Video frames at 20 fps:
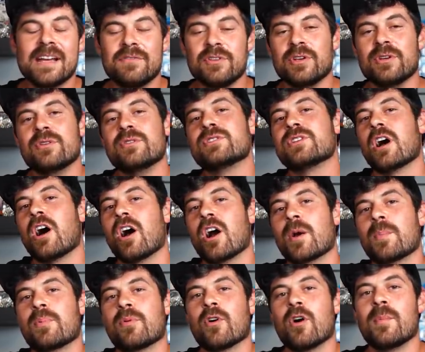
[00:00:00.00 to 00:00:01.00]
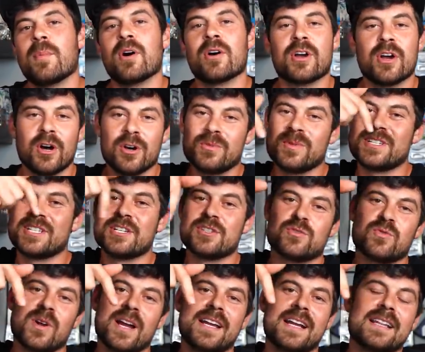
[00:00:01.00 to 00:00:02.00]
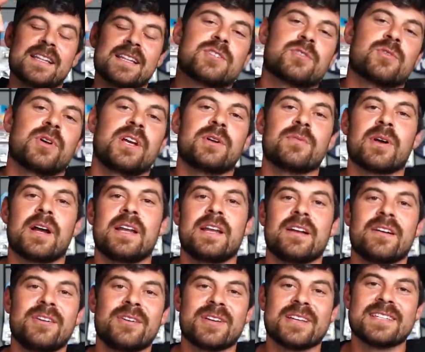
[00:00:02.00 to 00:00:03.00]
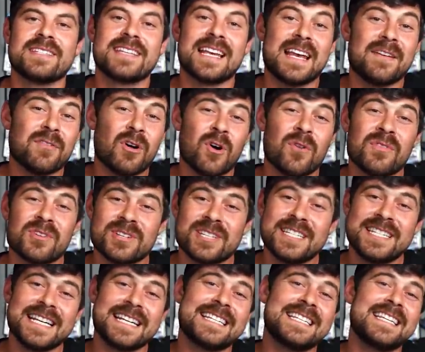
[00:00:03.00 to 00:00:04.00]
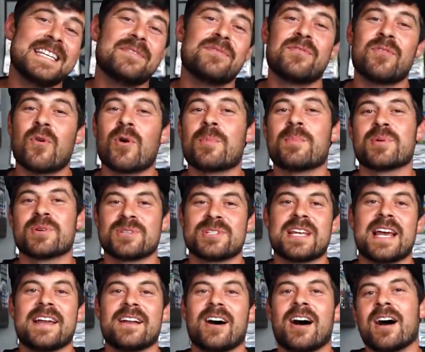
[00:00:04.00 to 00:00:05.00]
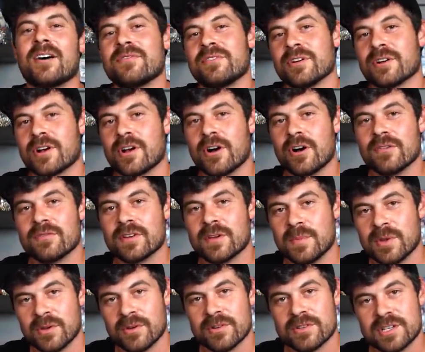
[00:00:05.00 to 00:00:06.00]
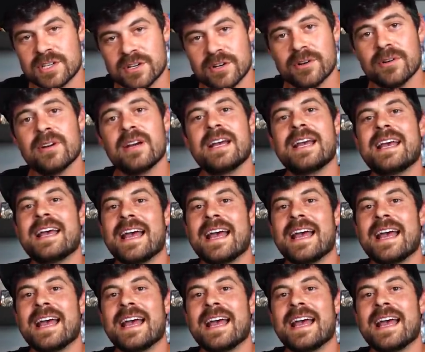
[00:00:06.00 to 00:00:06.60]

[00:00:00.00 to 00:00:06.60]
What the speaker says: If you use our promo code, which is right screen right here, you can save over 64% off your Cove Commuter 2,